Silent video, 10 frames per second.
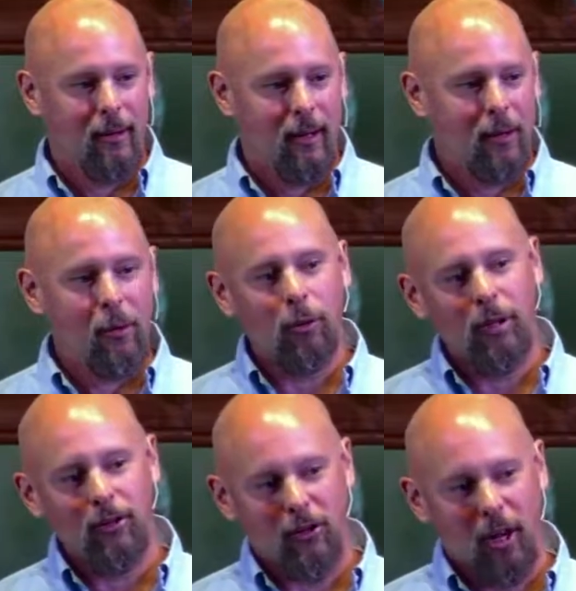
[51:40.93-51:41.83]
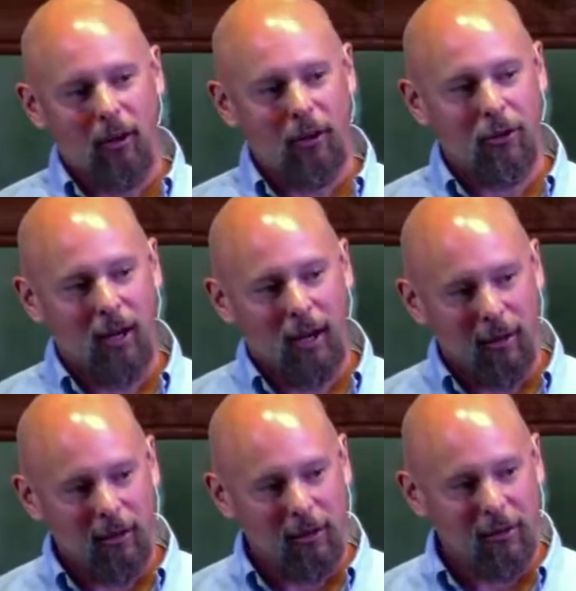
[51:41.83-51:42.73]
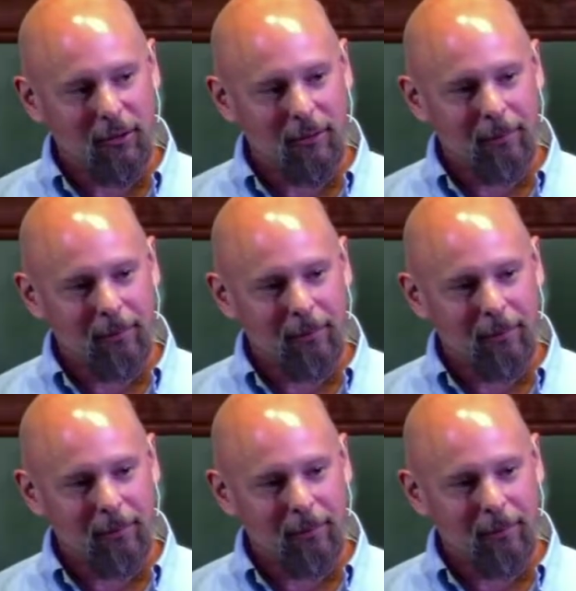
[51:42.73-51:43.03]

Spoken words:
and only cherish others.